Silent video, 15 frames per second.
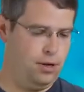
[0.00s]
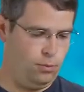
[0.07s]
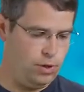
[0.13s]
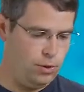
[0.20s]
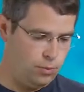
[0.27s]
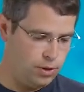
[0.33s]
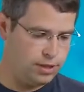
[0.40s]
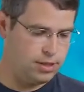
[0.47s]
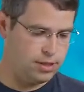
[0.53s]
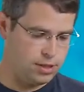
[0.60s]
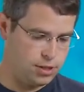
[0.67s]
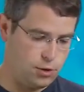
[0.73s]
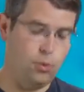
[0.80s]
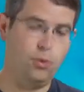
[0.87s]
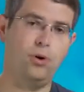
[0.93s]
We want to
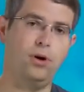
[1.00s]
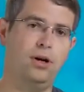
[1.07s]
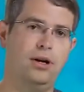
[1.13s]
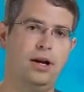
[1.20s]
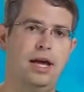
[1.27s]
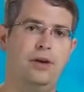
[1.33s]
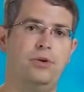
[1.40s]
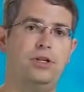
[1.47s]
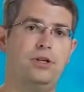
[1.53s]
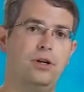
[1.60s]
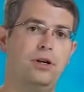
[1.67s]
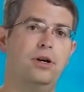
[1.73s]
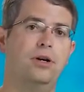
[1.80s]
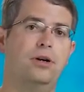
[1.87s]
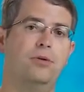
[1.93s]
score and
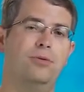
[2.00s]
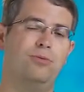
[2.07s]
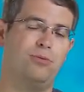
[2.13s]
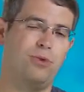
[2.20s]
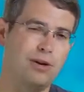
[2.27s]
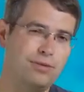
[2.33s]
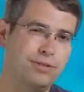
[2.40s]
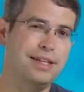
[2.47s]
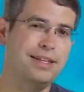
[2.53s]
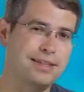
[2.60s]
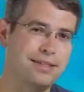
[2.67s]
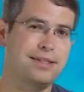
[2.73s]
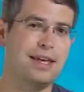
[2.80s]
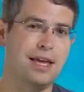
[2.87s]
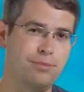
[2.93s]
return roughly
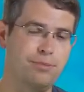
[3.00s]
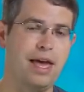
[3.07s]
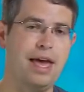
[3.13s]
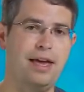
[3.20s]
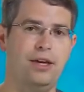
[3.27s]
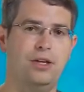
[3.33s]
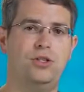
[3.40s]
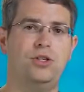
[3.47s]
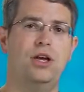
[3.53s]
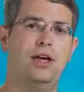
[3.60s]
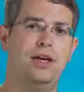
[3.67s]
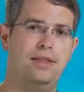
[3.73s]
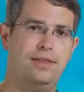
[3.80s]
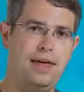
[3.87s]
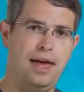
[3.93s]
the same page
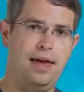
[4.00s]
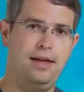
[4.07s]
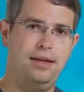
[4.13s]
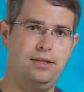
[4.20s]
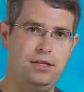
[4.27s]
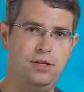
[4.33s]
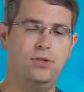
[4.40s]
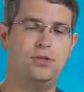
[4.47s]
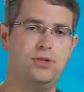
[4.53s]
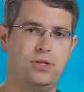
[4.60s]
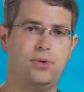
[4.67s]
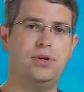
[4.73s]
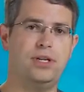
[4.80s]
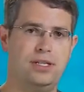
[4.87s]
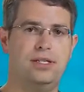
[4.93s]
that the user is
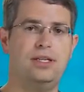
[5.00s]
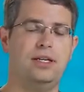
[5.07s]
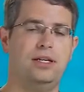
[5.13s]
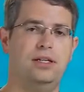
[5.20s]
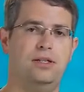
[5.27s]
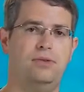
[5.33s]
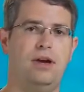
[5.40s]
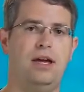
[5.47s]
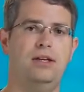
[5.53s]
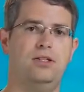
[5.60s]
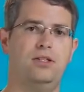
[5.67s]
going to see, right?